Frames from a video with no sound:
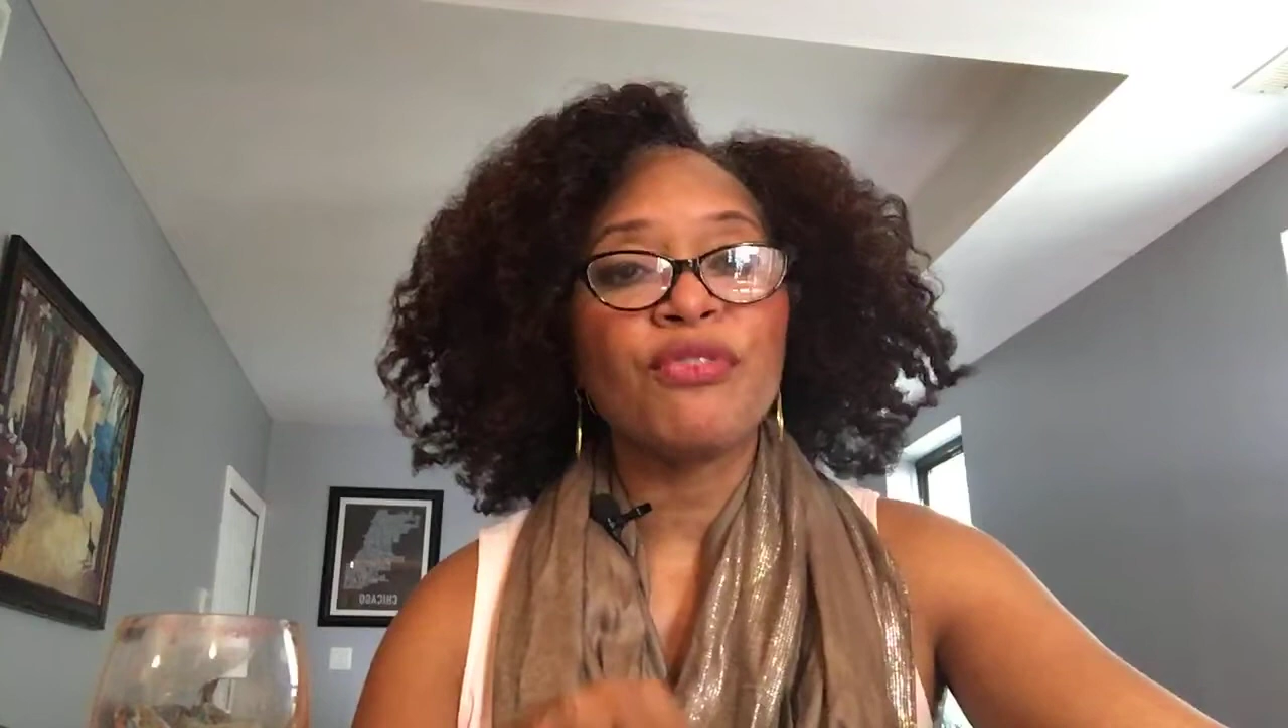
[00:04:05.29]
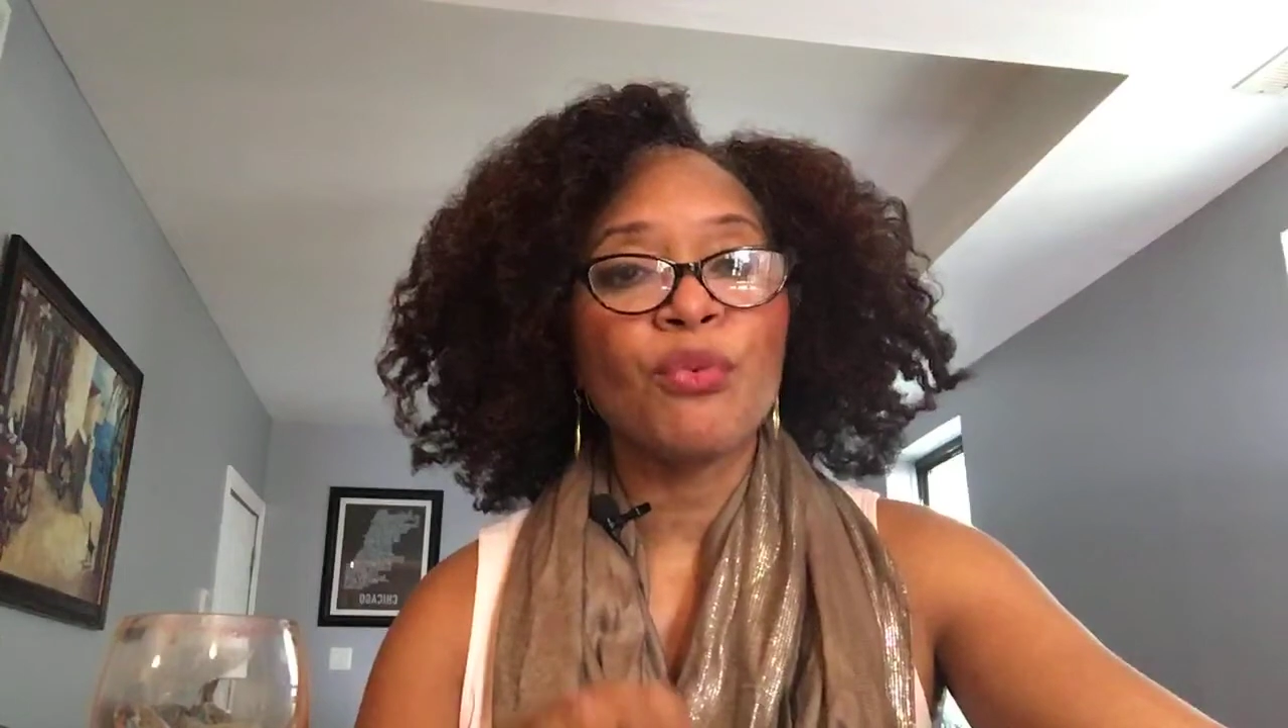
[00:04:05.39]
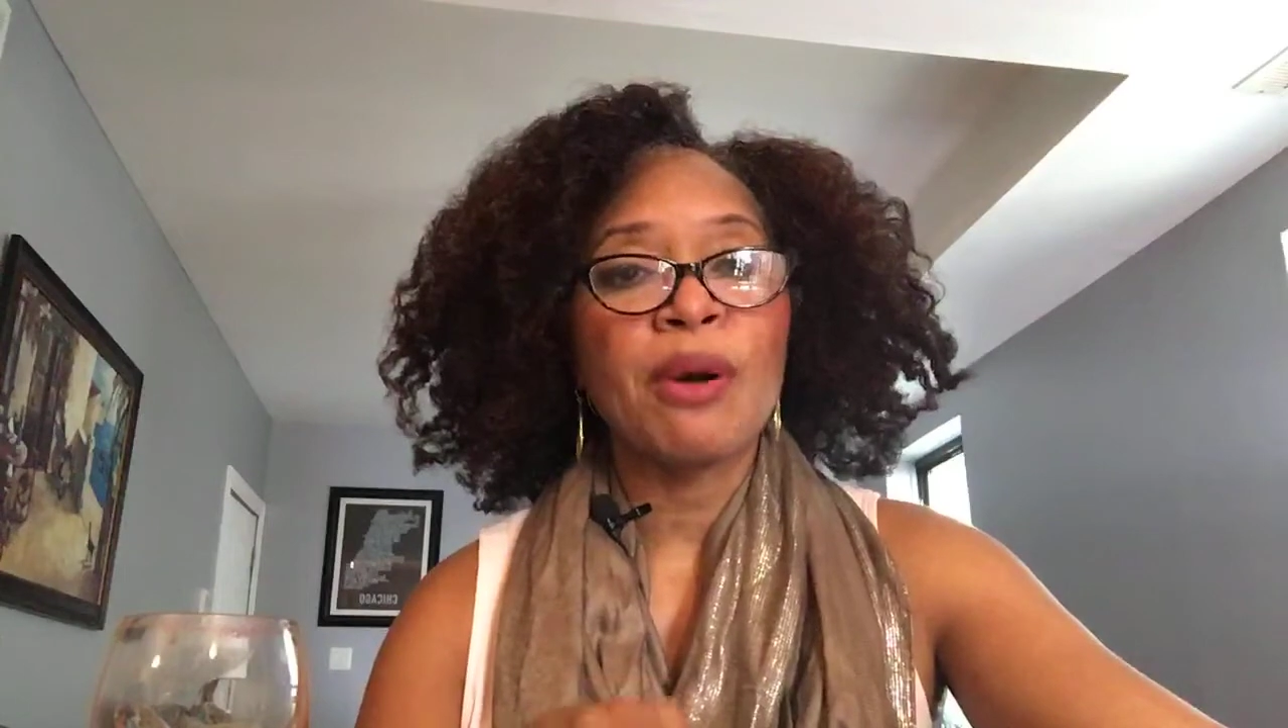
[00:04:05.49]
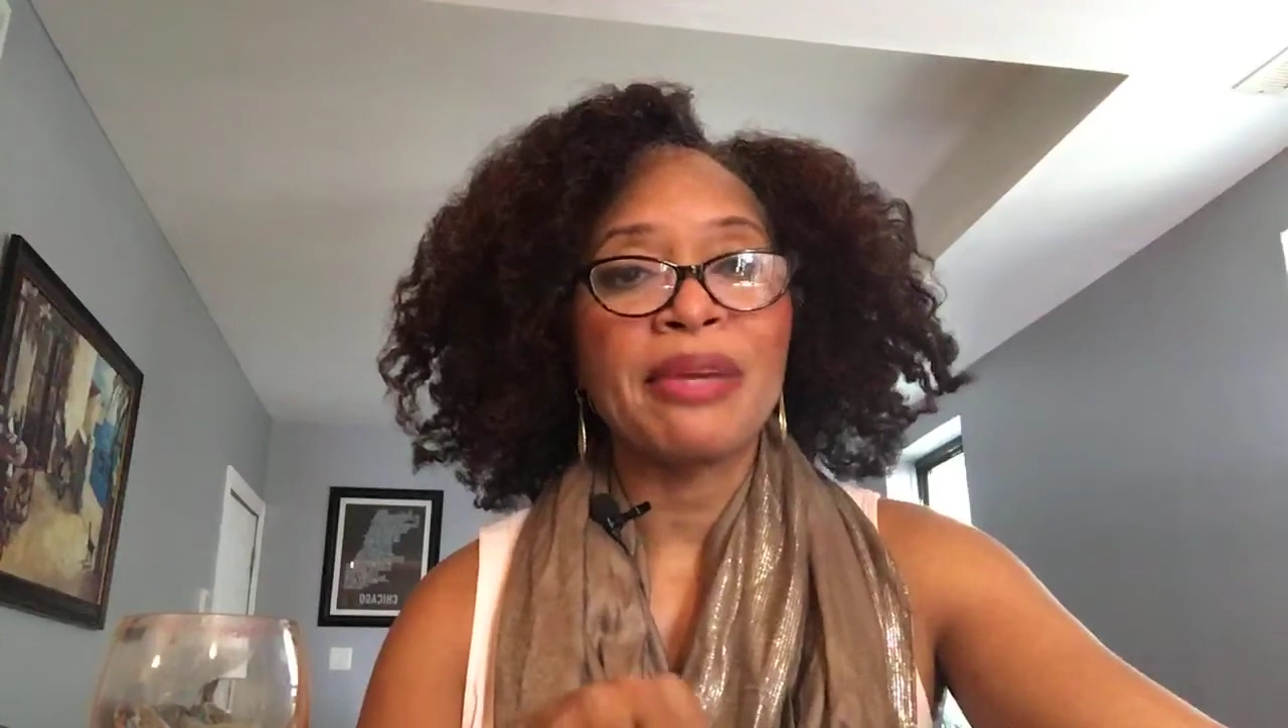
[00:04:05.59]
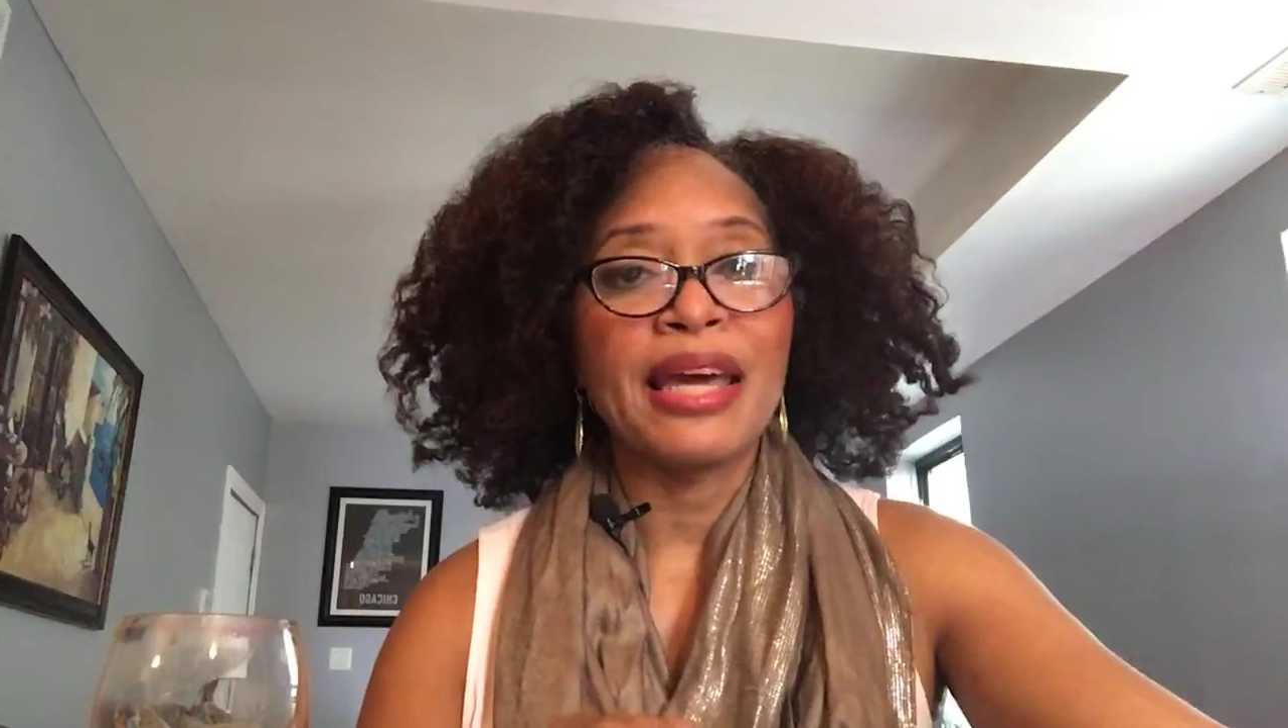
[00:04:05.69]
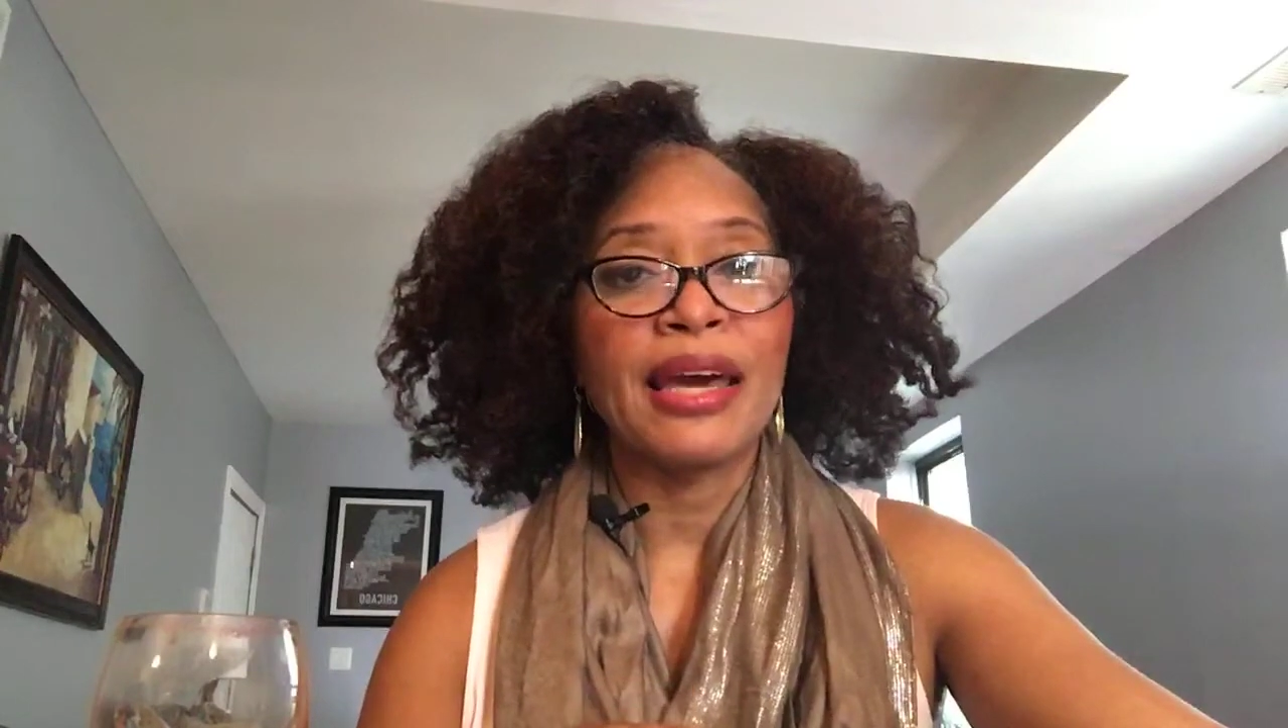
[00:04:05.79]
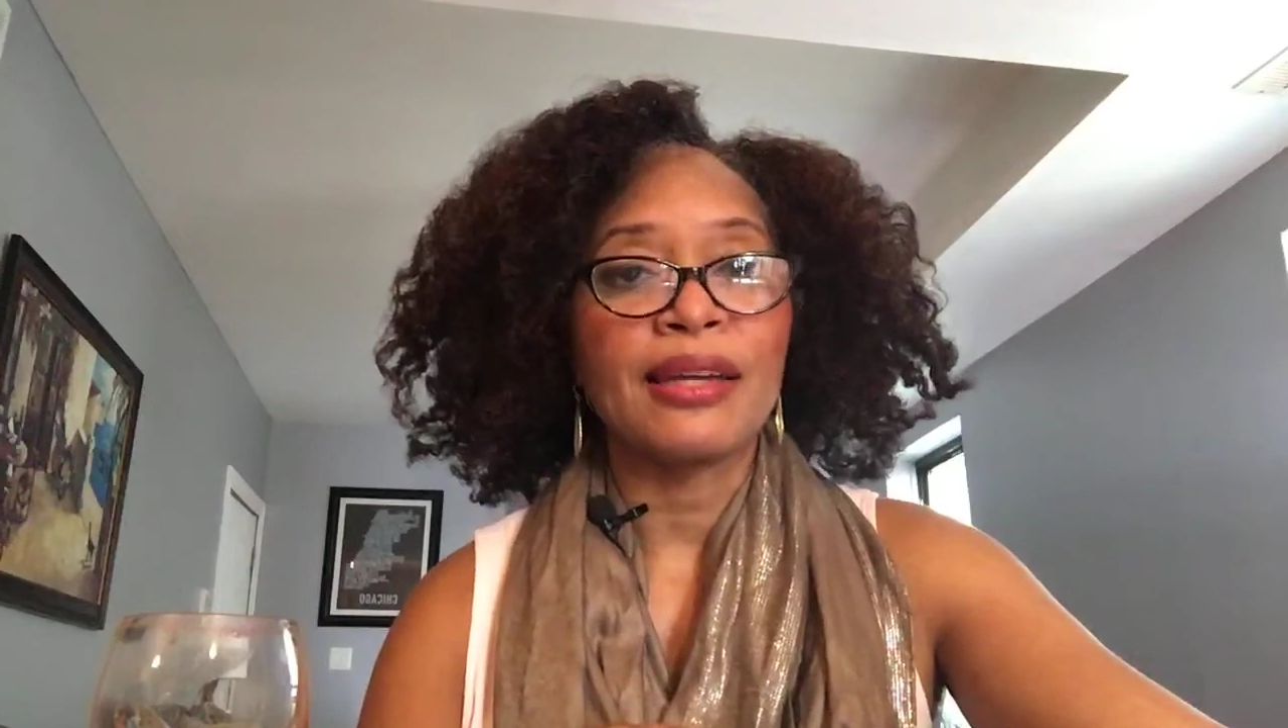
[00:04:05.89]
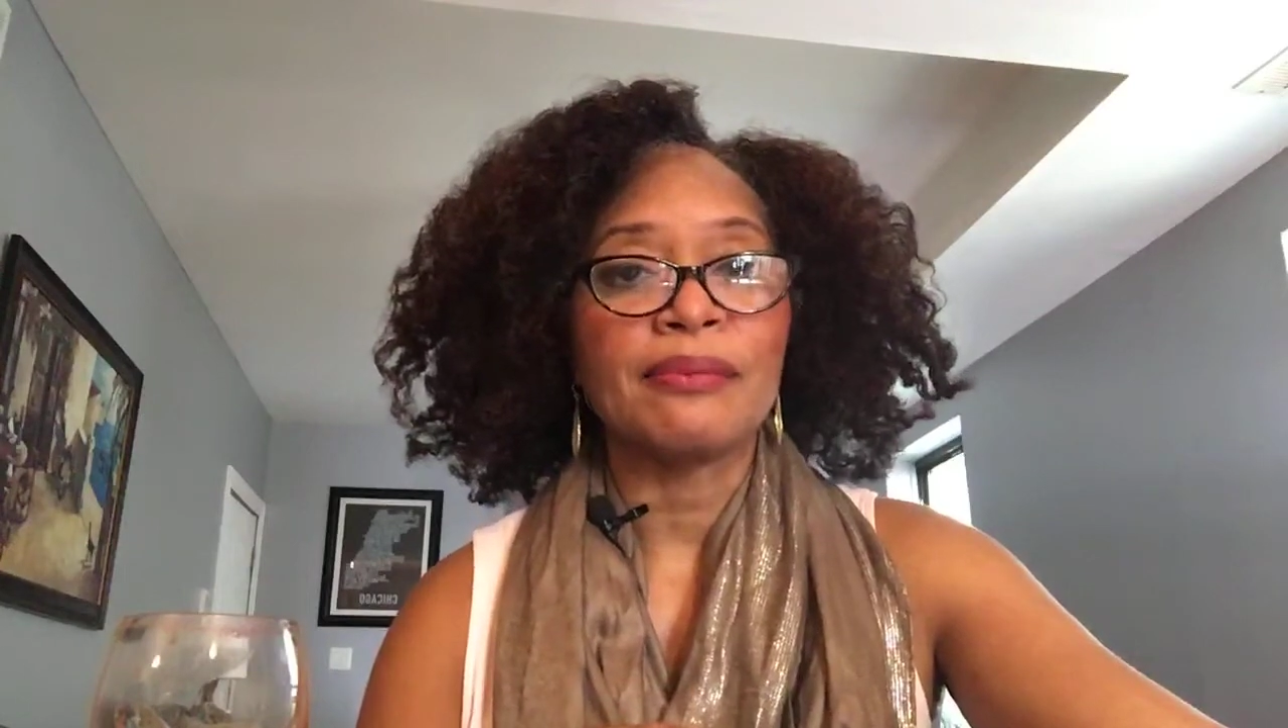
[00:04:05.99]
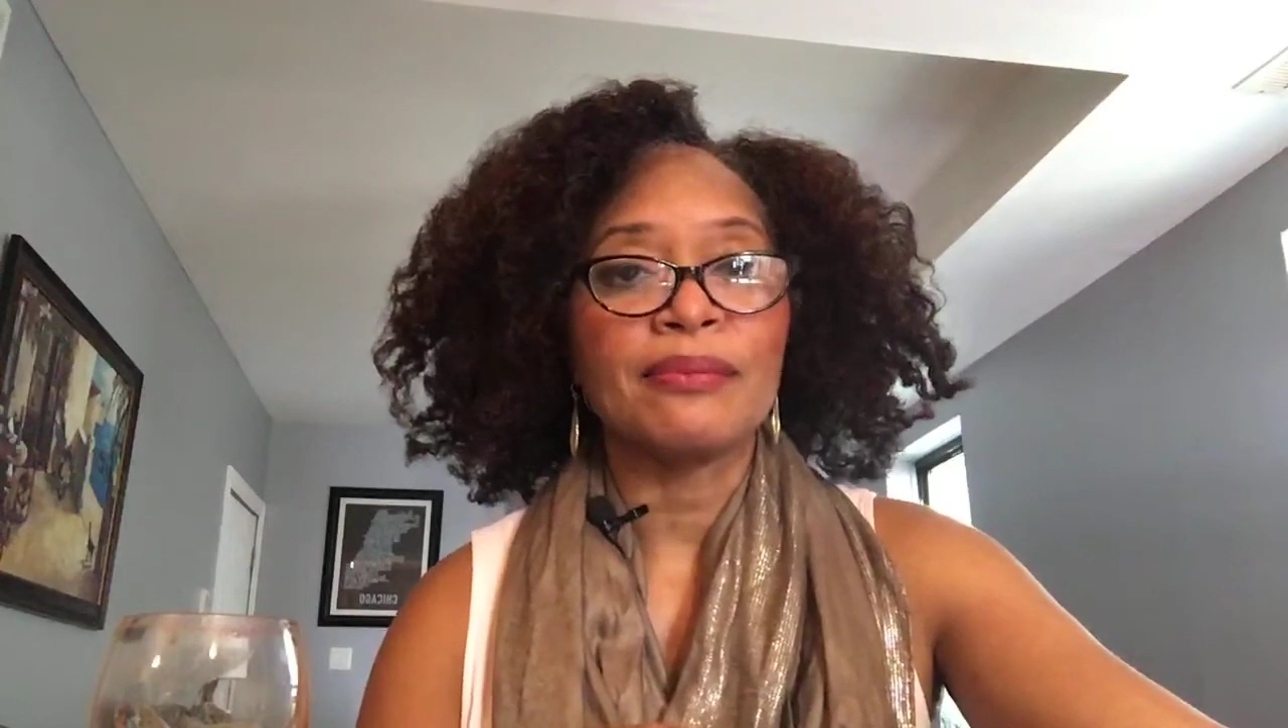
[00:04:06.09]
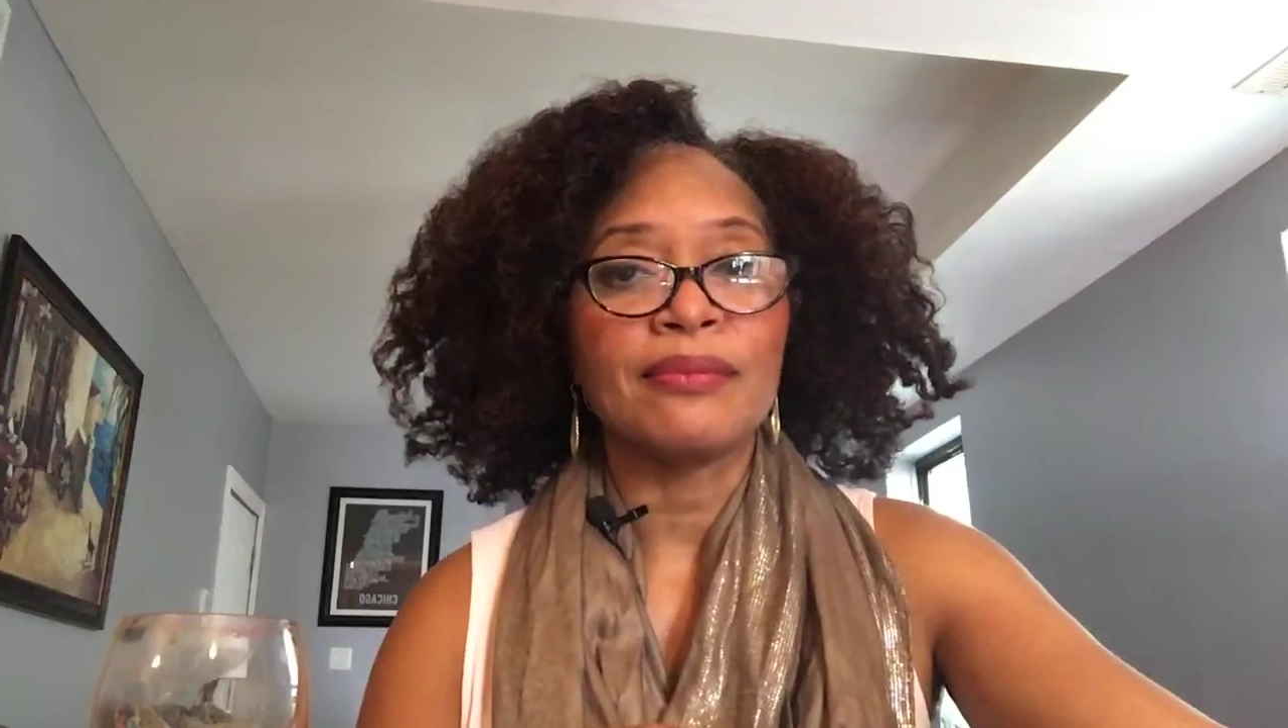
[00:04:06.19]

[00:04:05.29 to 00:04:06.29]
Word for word: for woman A.